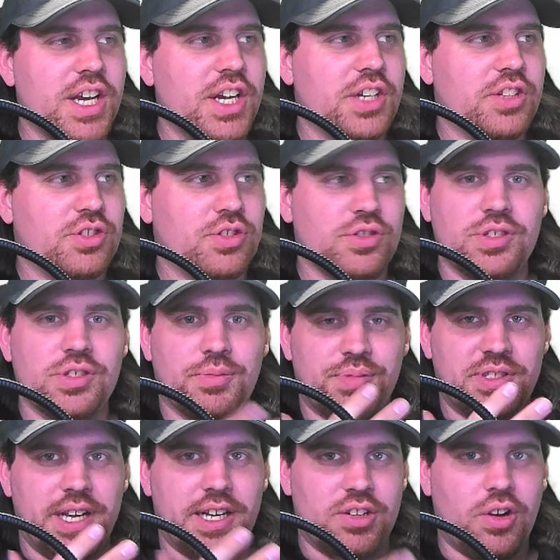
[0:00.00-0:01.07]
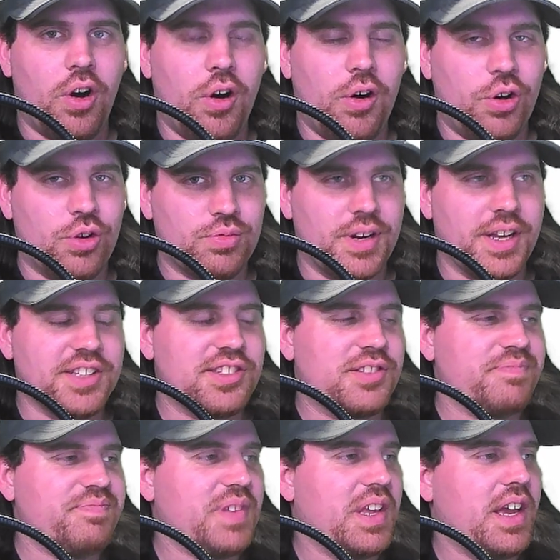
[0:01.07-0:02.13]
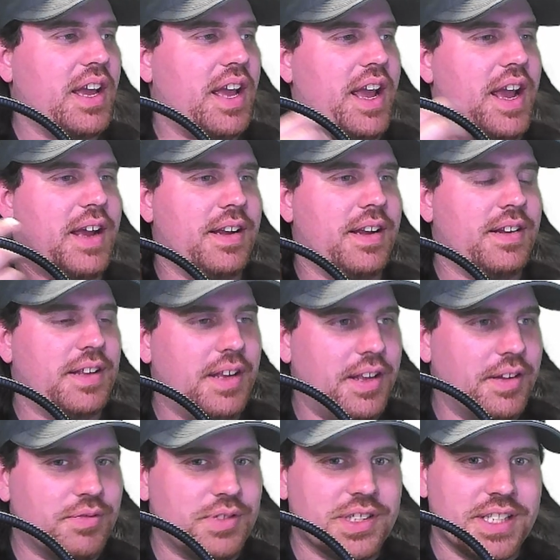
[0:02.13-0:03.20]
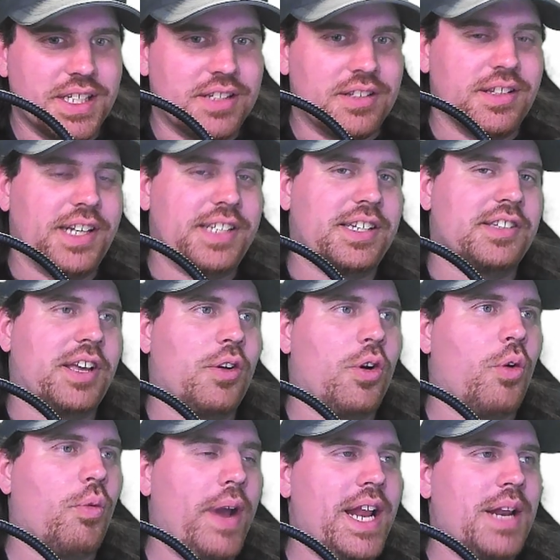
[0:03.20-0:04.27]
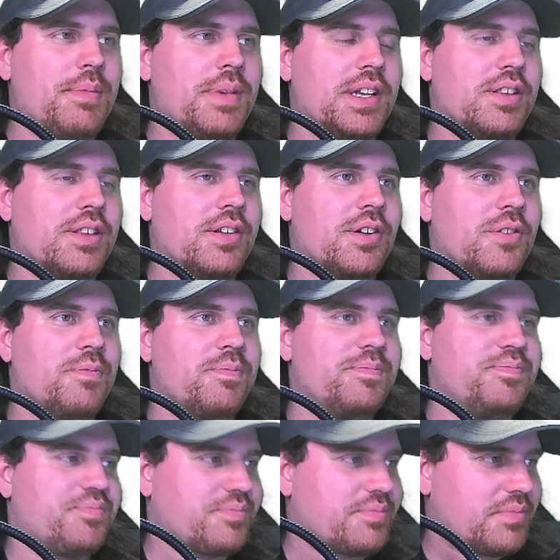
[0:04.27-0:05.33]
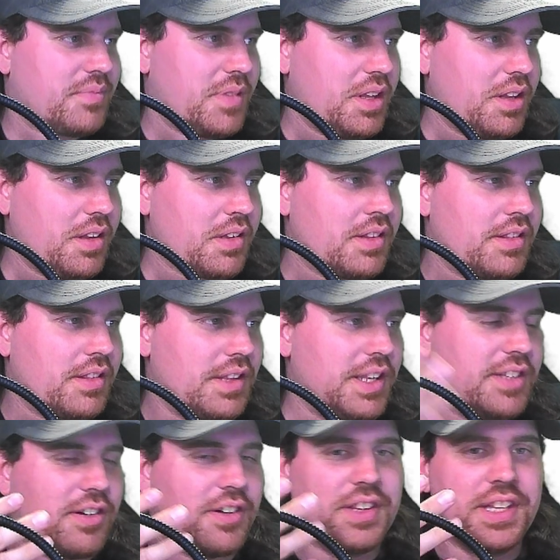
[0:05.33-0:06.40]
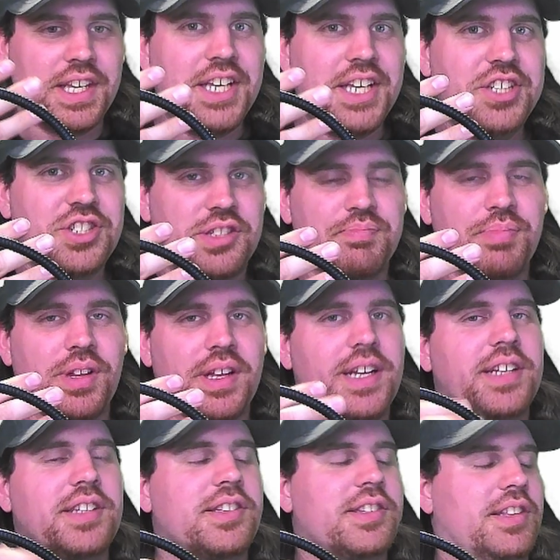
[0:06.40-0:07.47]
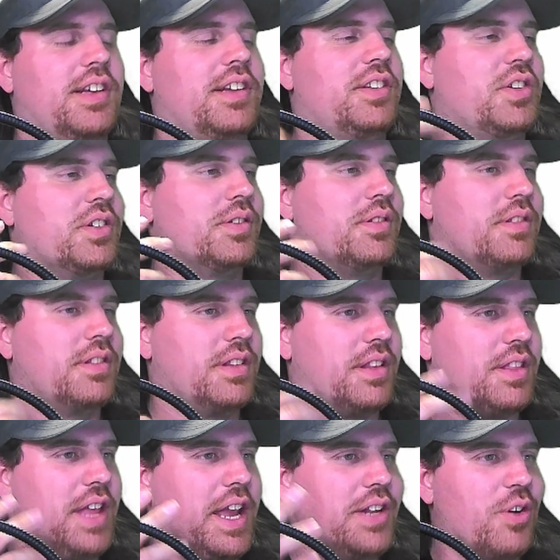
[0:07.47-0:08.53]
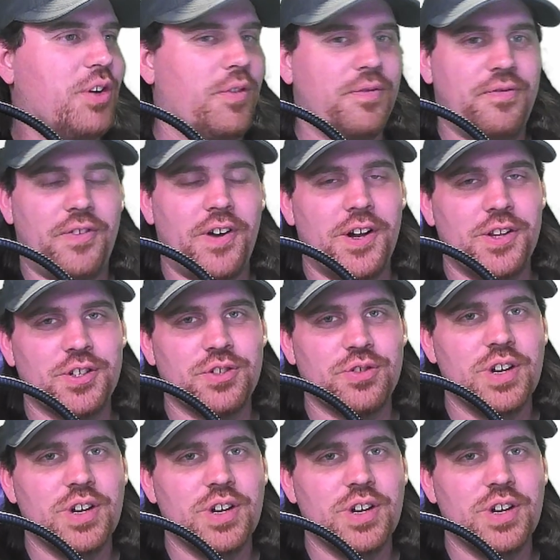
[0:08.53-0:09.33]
to protect Allrest. And it really clicked. It's like, oh, wait a minute though, these are the Aegis blades. They don't follow